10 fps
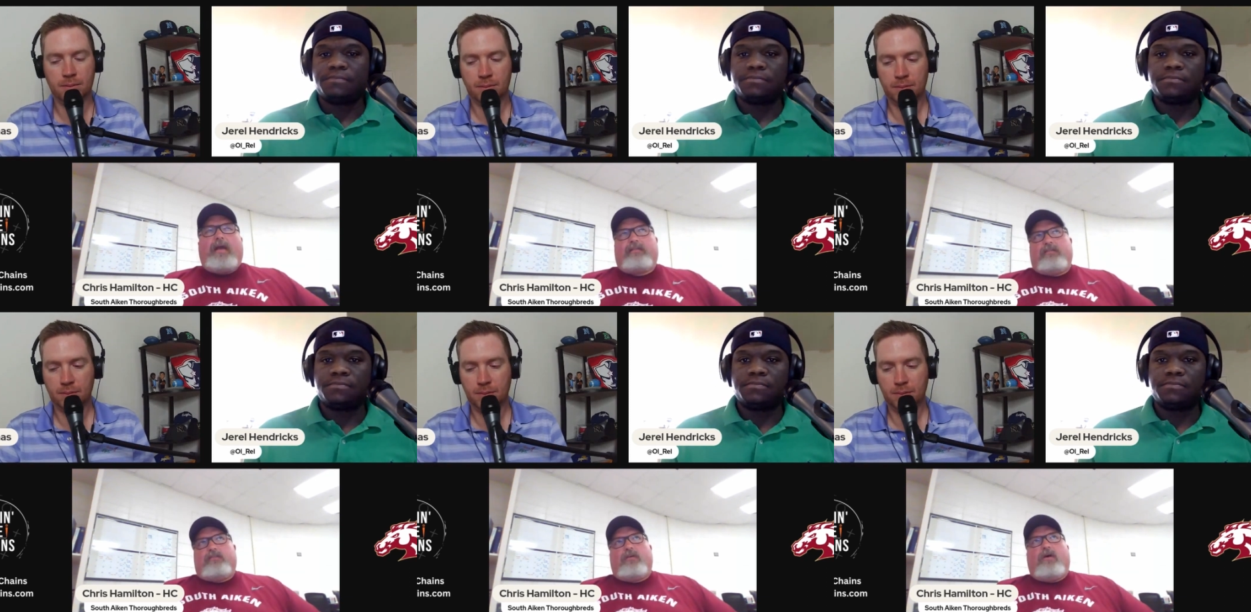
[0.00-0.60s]

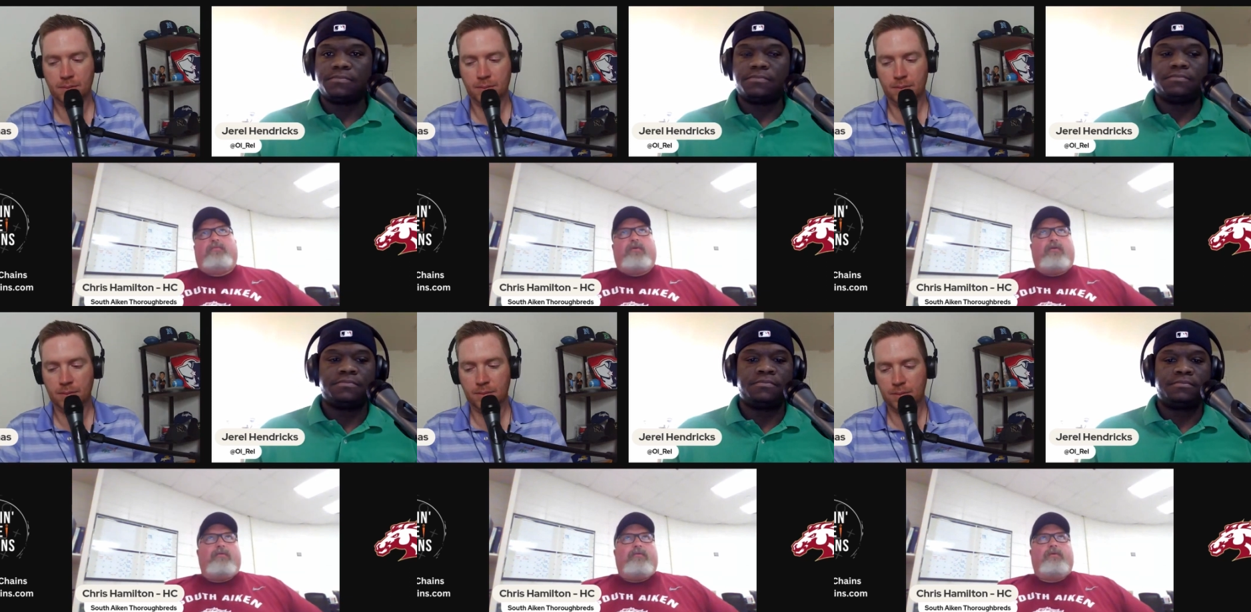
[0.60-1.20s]
Speaker 1: guess in
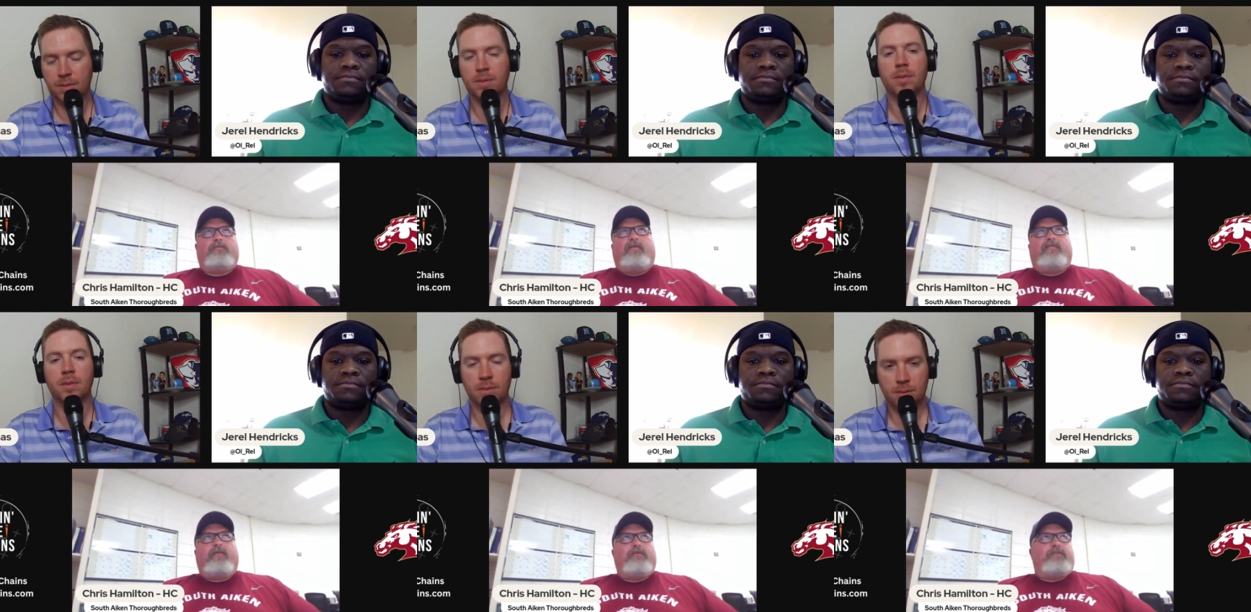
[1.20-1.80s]
Sumter was my
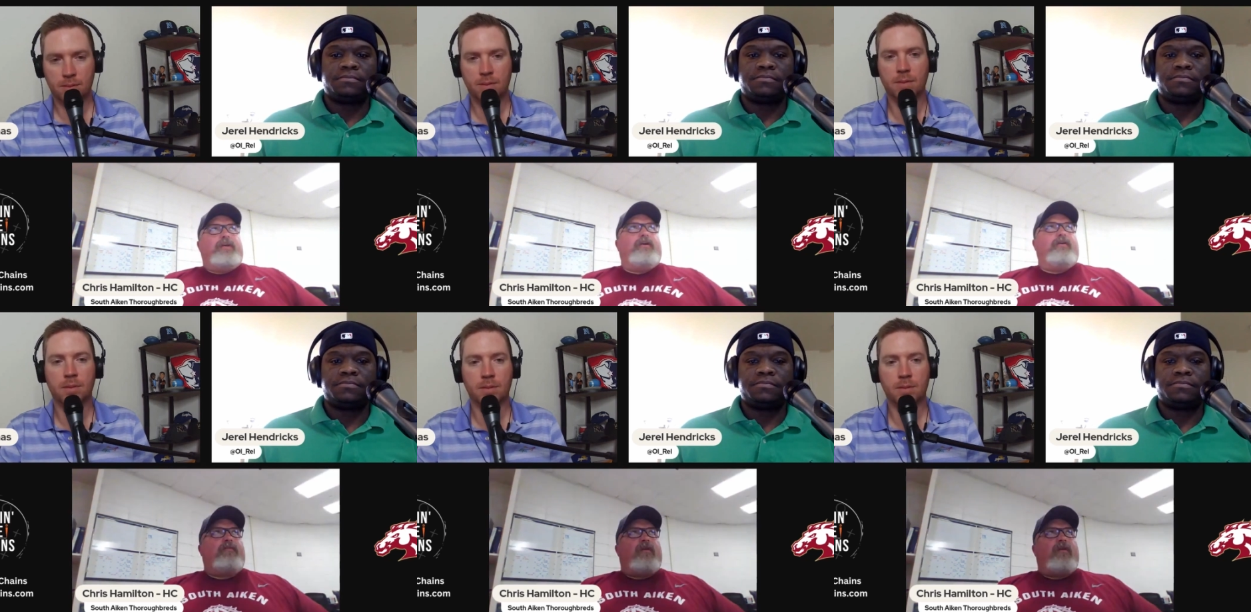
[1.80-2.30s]
first year of